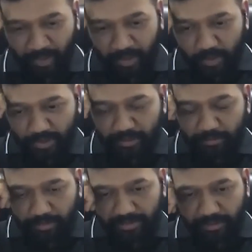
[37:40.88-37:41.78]
So
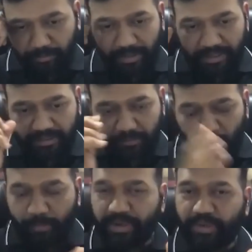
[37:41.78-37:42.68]
the
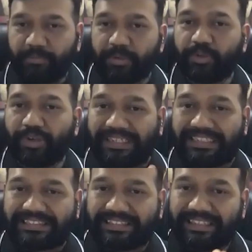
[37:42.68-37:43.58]
moment you're able to
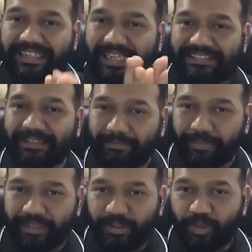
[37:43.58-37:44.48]
understand an
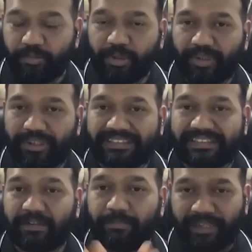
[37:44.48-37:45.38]
SMB, you're able to
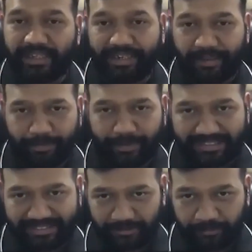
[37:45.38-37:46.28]
understand a bigger
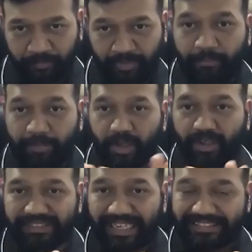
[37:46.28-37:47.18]
enterprise,
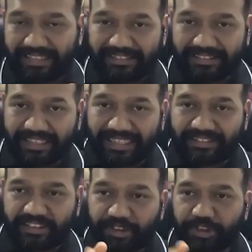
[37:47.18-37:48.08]
because as it's an
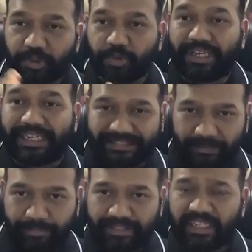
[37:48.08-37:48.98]
extension to the
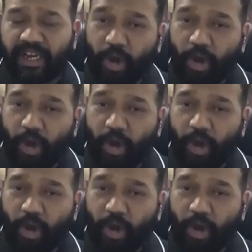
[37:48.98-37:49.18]
SMBs.